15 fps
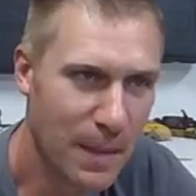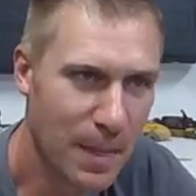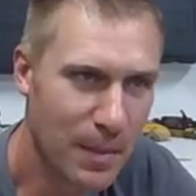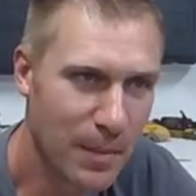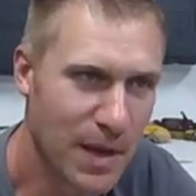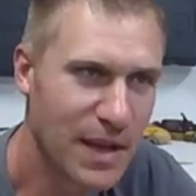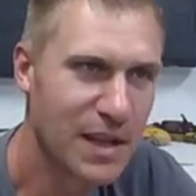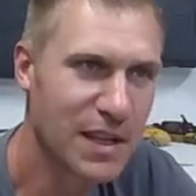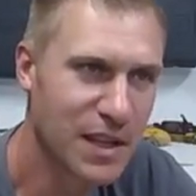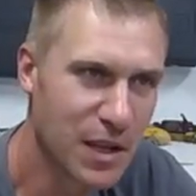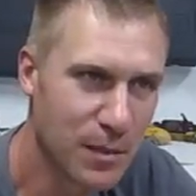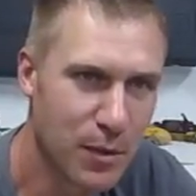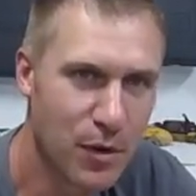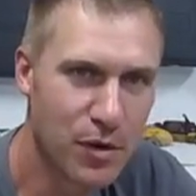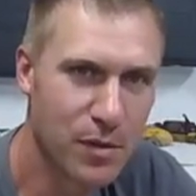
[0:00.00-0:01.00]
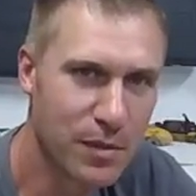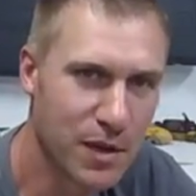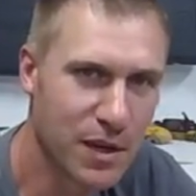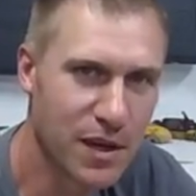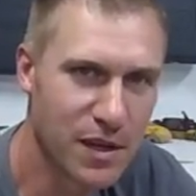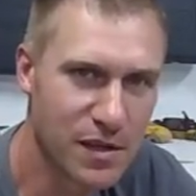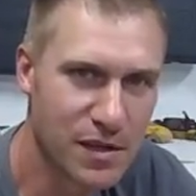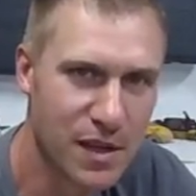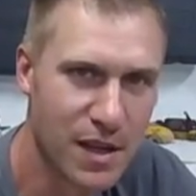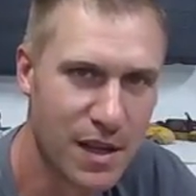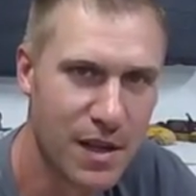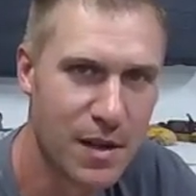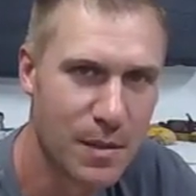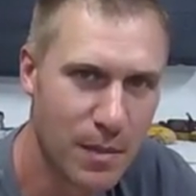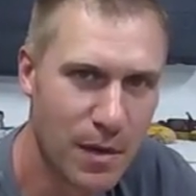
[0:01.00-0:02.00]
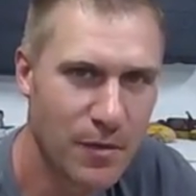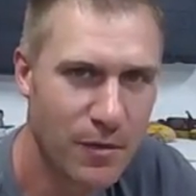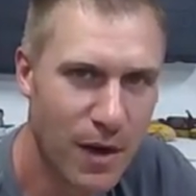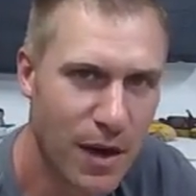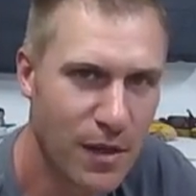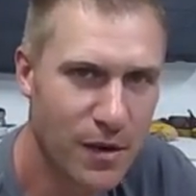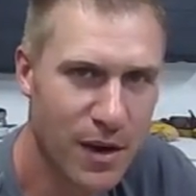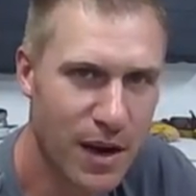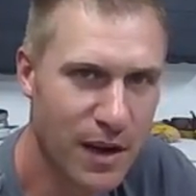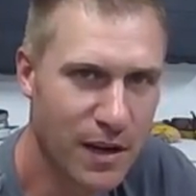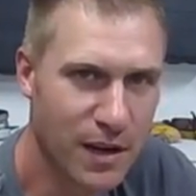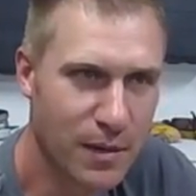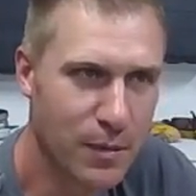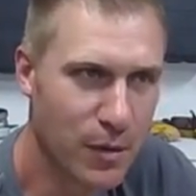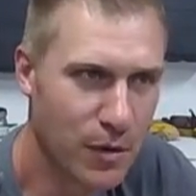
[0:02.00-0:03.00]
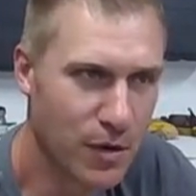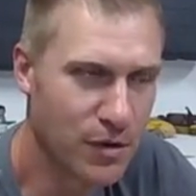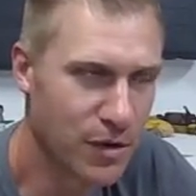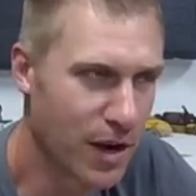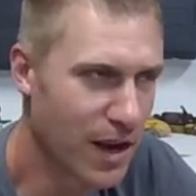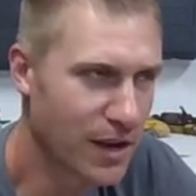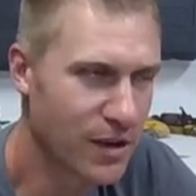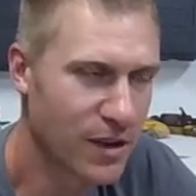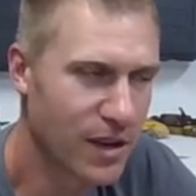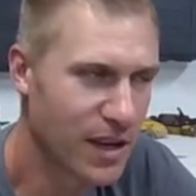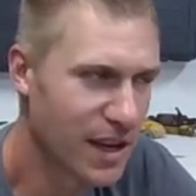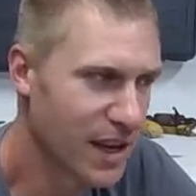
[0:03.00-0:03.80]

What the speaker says: Mainly Kubota because my father had a Kubota tractor,